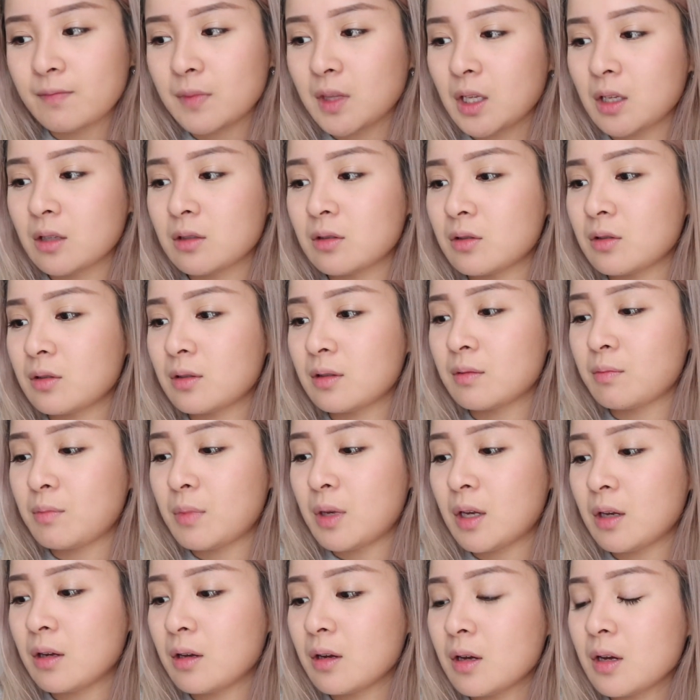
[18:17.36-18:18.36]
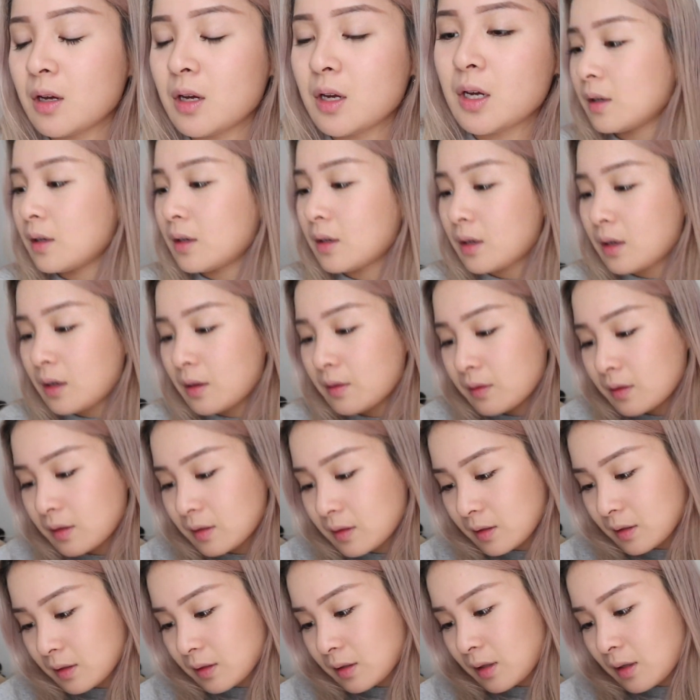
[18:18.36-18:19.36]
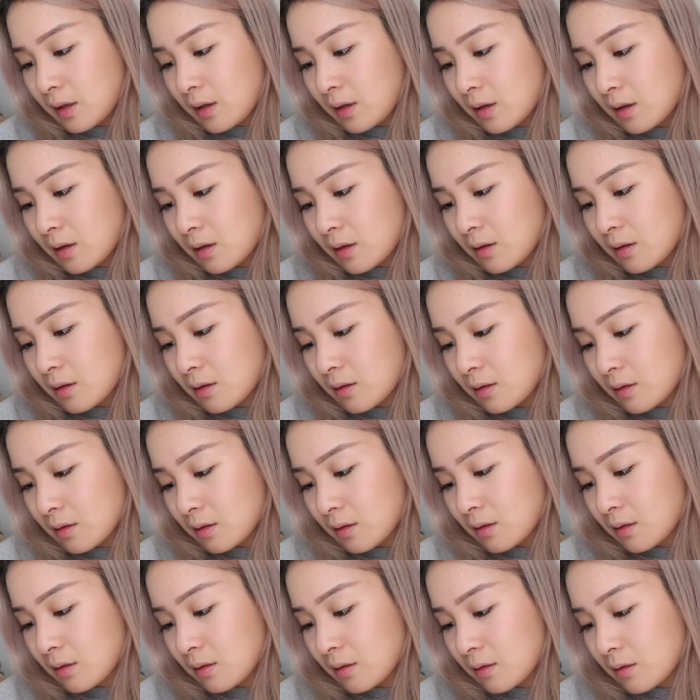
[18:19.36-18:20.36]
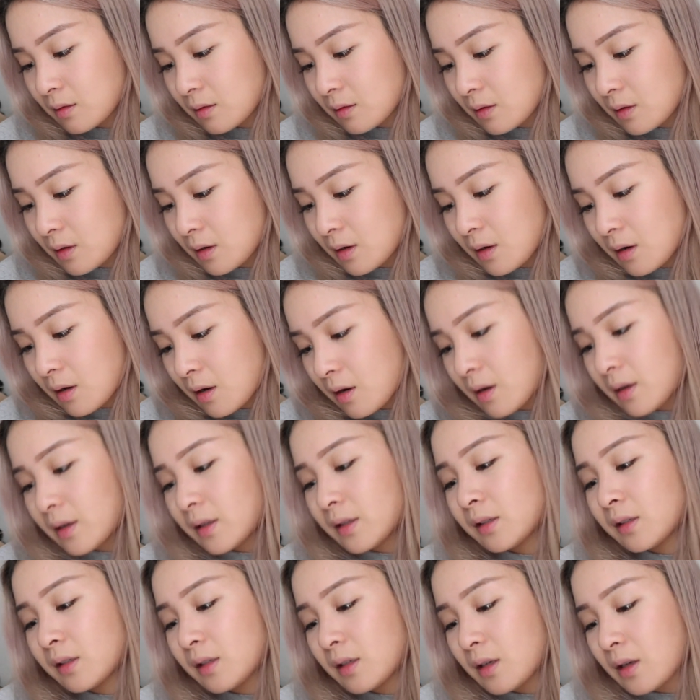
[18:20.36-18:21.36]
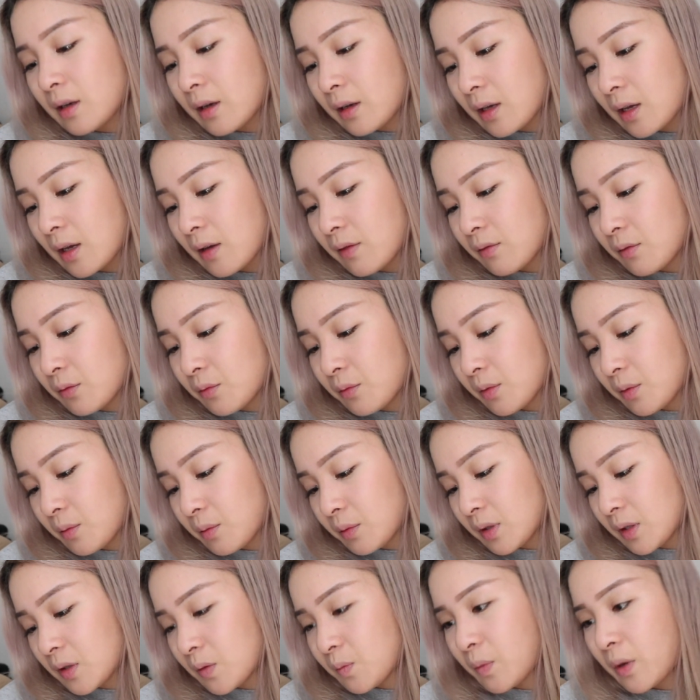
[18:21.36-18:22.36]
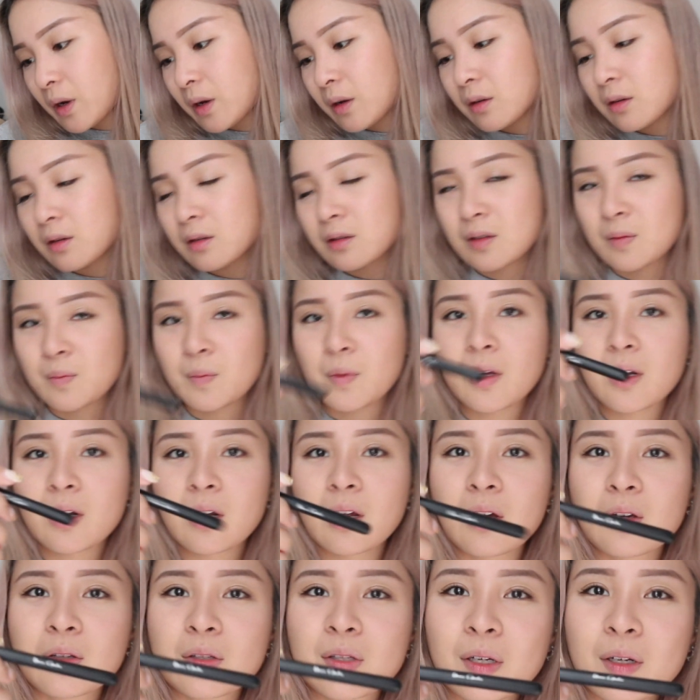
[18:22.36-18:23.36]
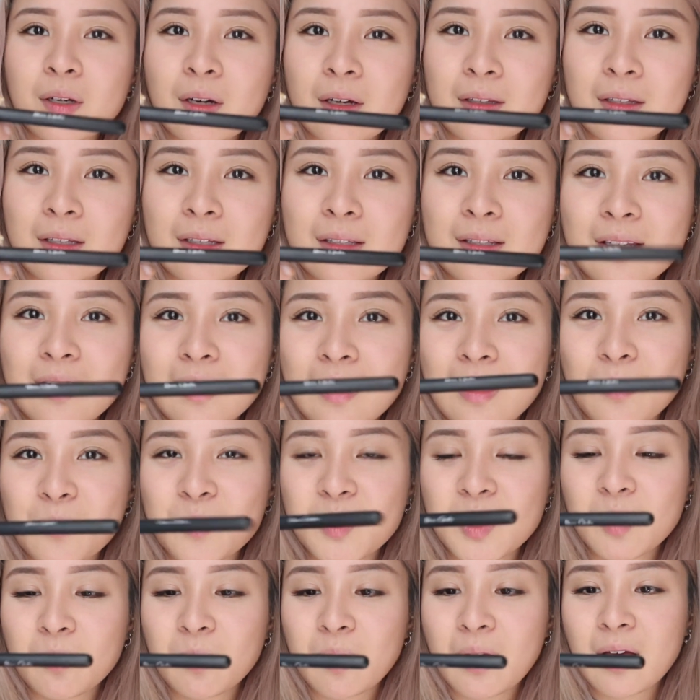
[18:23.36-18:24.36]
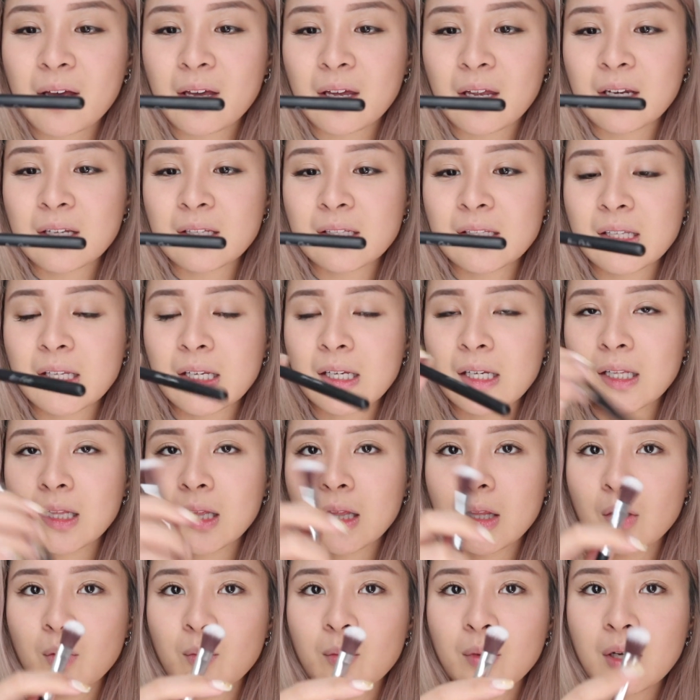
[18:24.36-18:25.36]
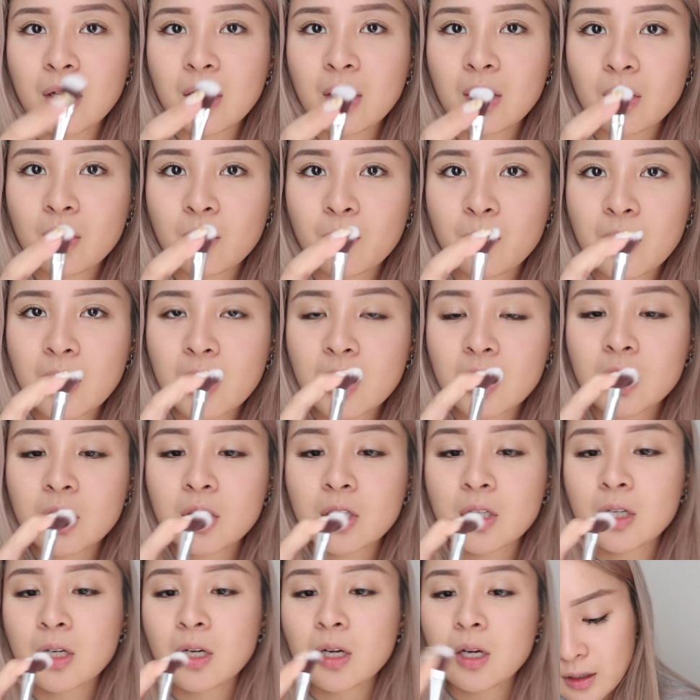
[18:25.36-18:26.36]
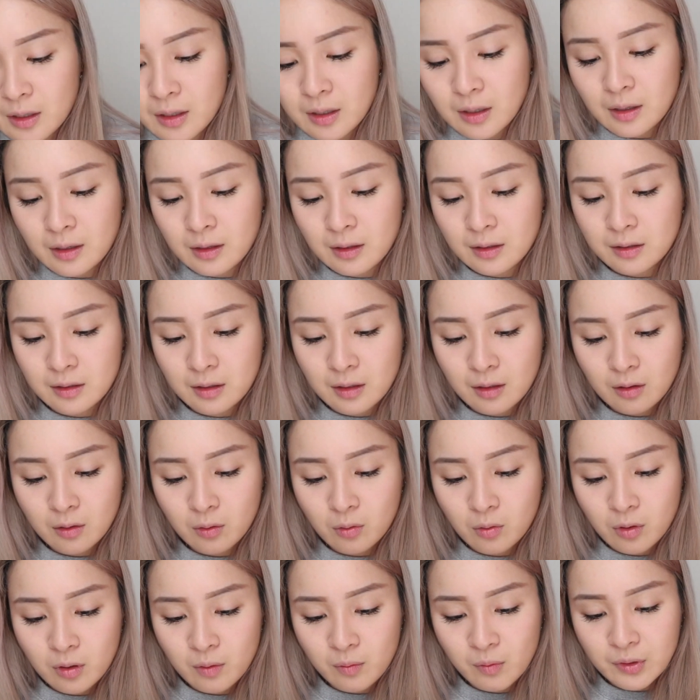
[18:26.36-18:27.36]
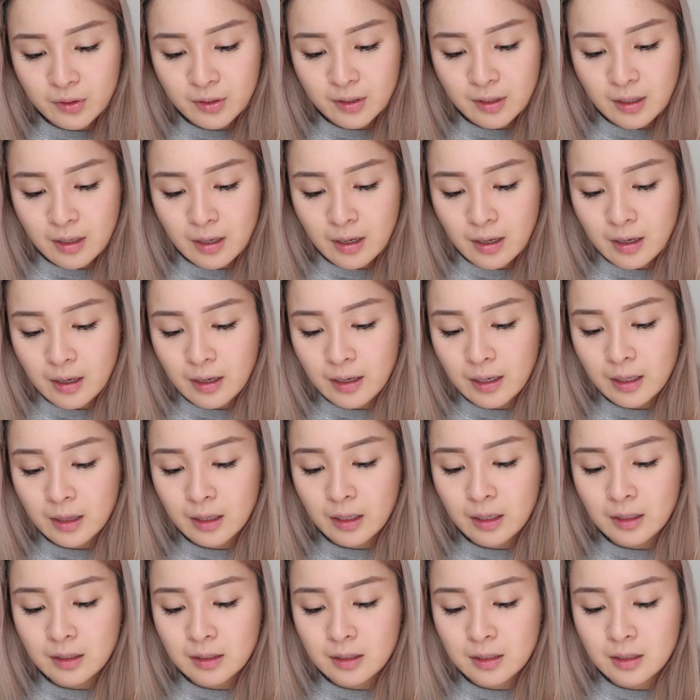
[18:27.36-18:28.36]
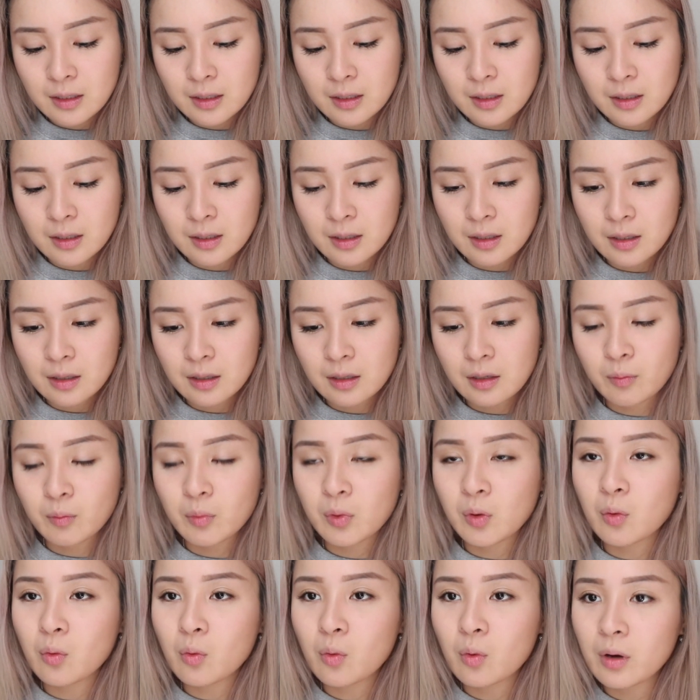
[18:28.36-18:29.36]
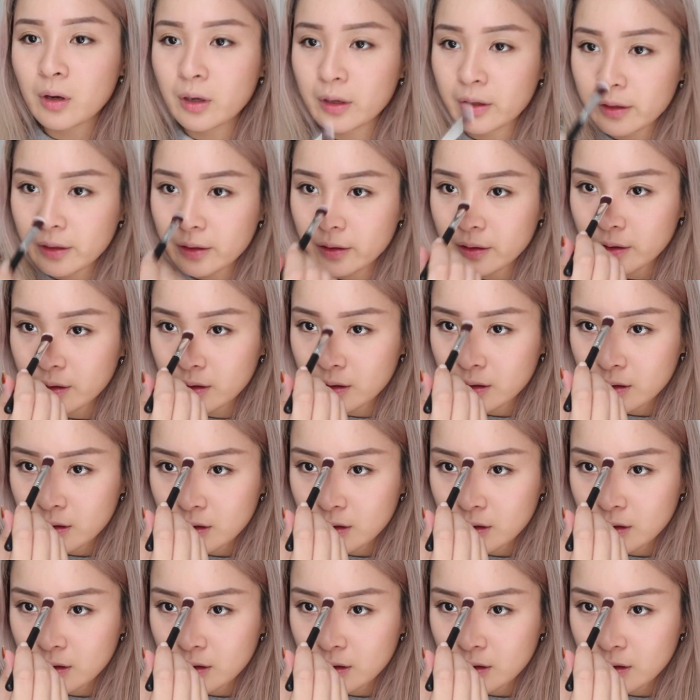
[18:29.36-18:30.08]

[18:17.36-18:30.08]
that's just me. This is the, honestly, I can't even read what this brand is, but I also got this in the Ipsy bag, and it's the Illuminator brush. And this is the Laura Mercier highlight in #1.